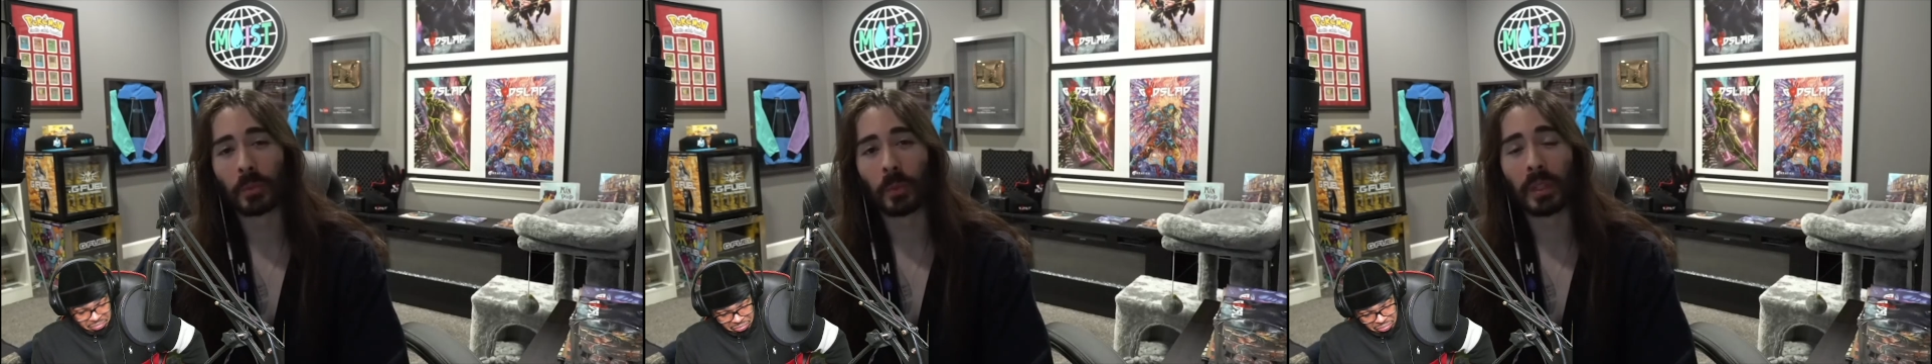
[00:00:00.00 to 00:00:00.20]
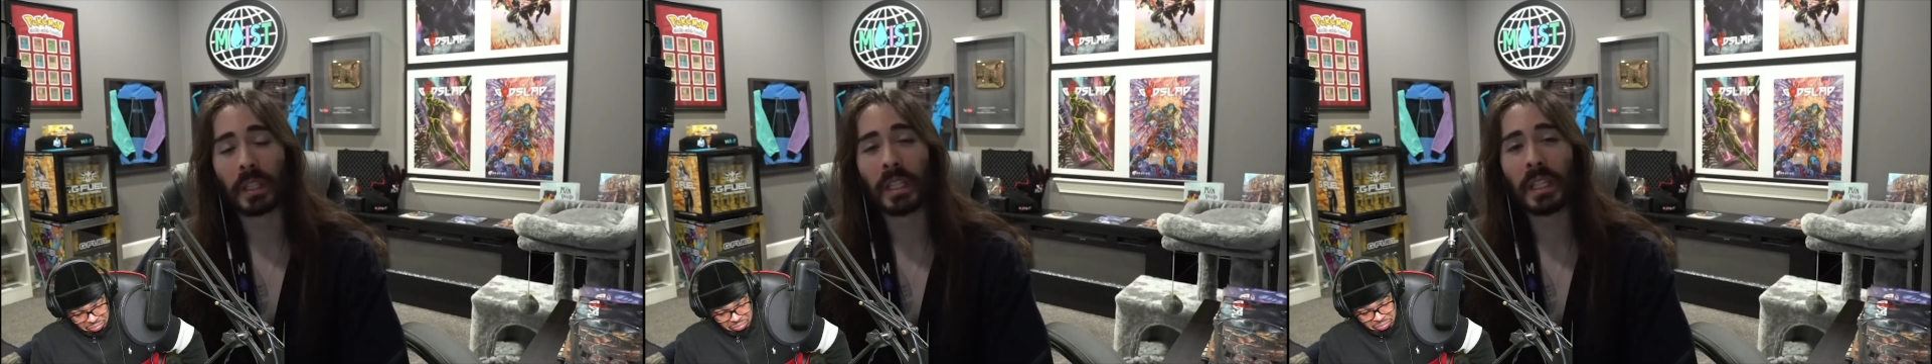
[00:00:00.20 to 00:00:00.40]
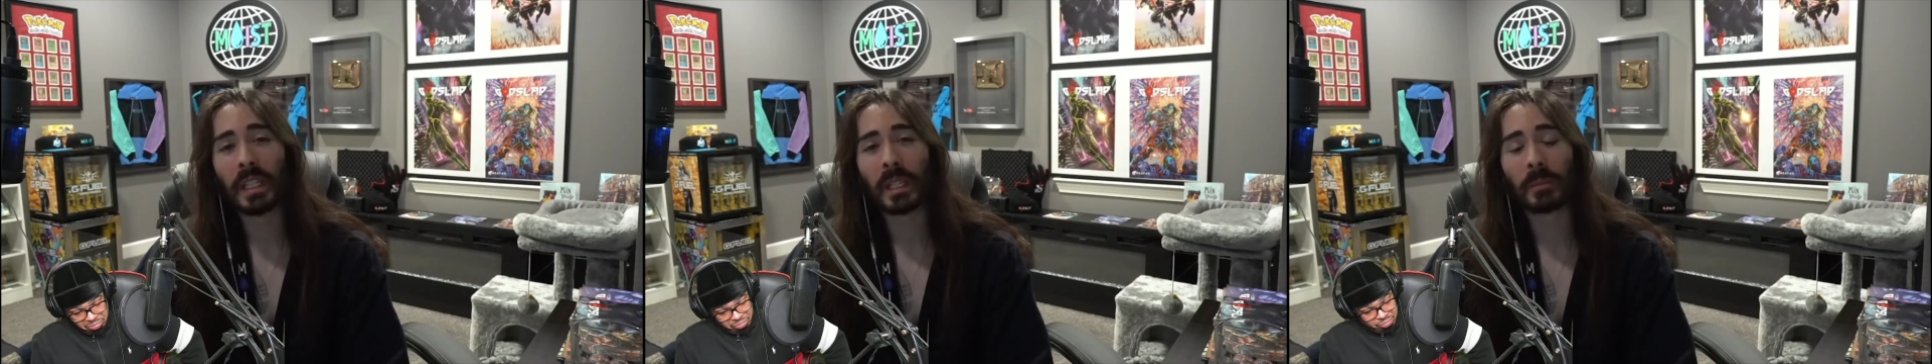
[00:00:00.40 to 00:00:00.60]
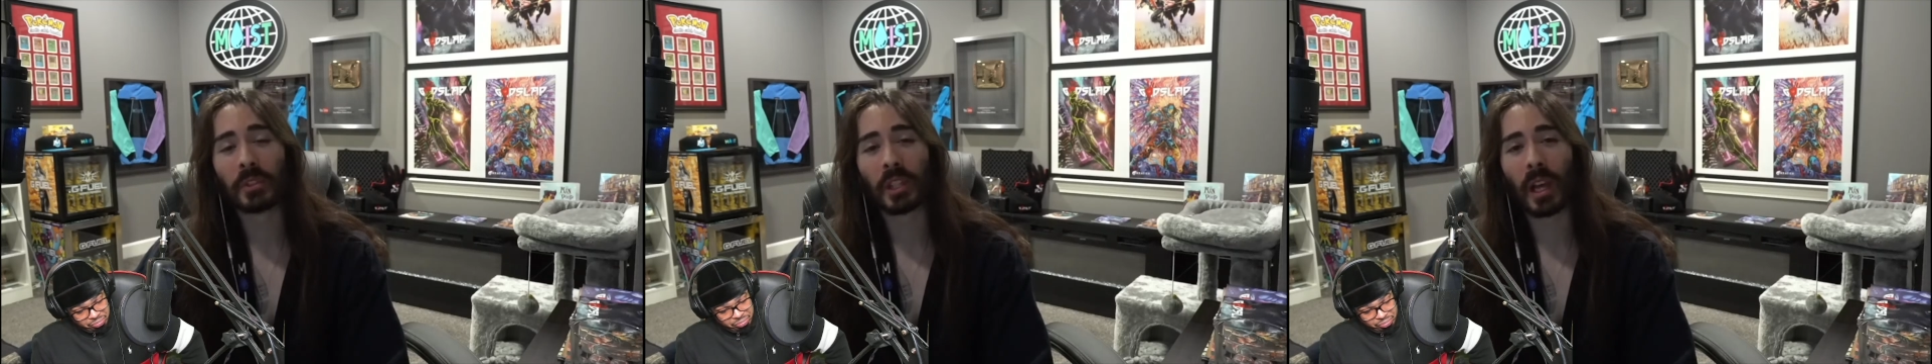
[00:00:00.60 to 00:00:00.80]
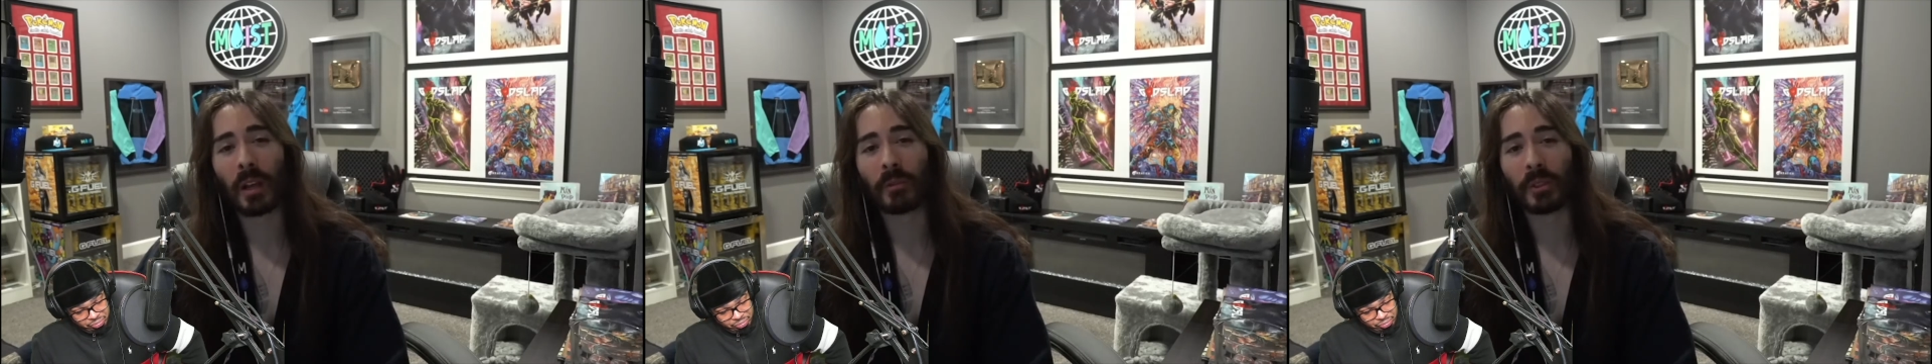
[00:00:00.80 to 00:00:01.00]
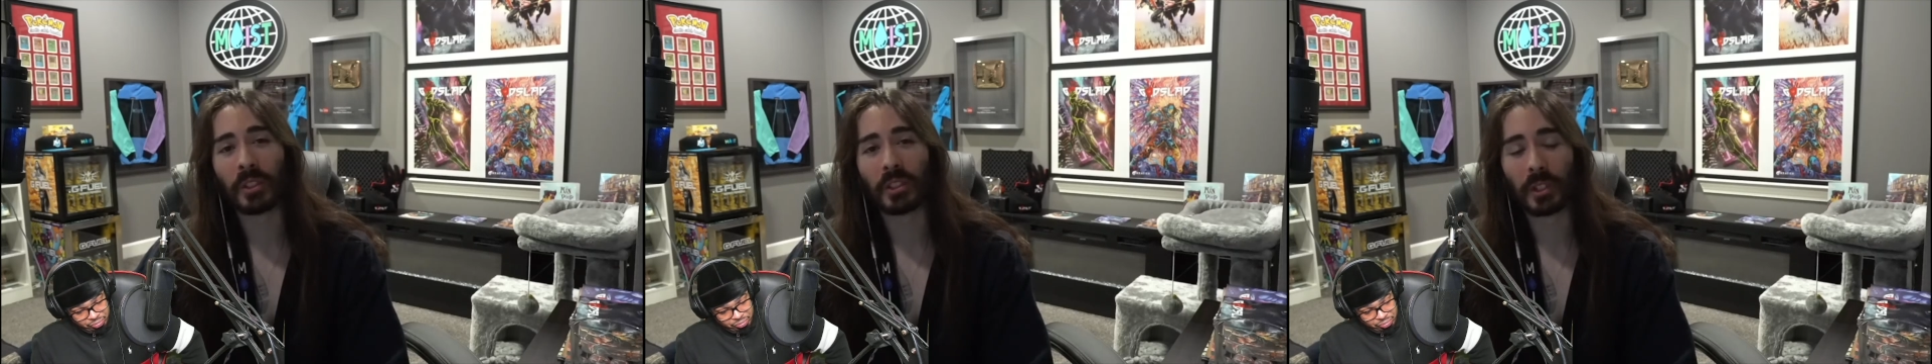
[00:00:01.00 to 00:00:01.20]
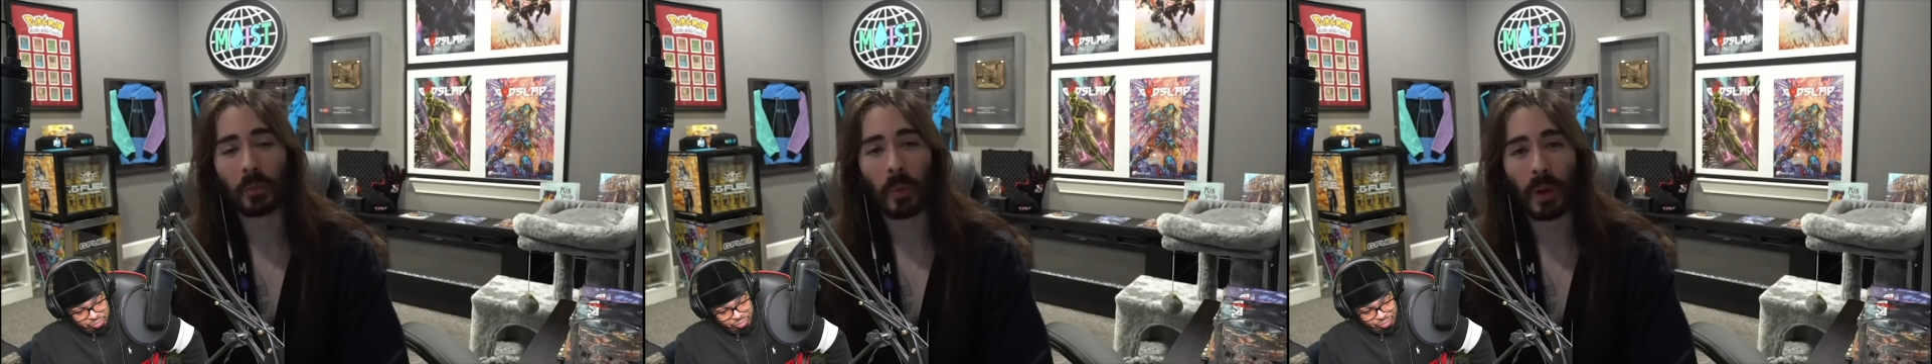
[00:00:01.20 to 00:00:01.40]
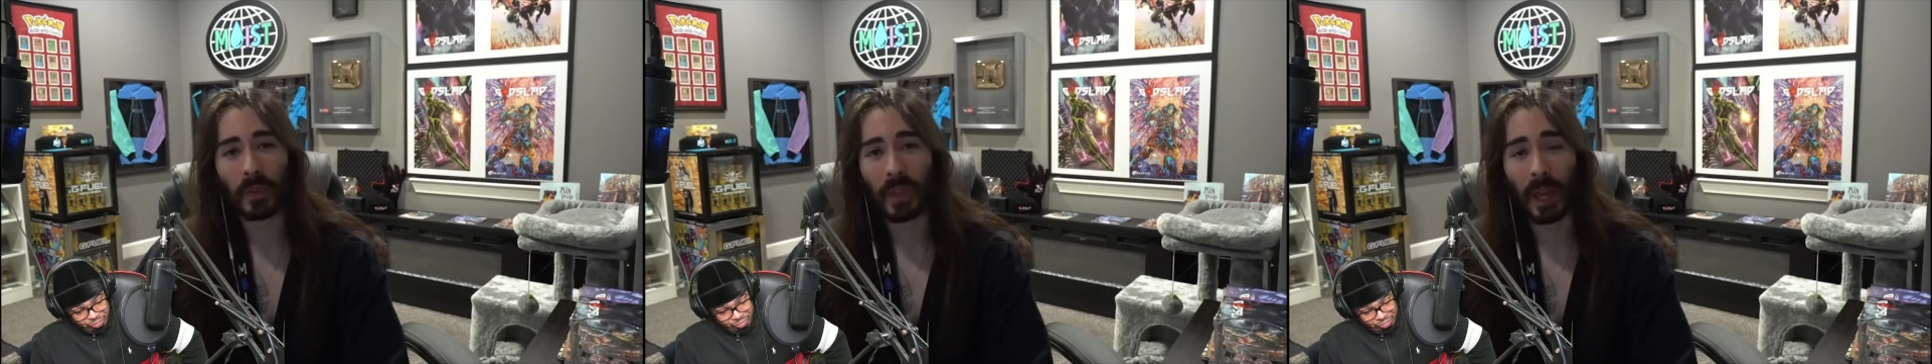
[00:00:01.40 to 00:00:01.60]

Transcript: when he himself is in one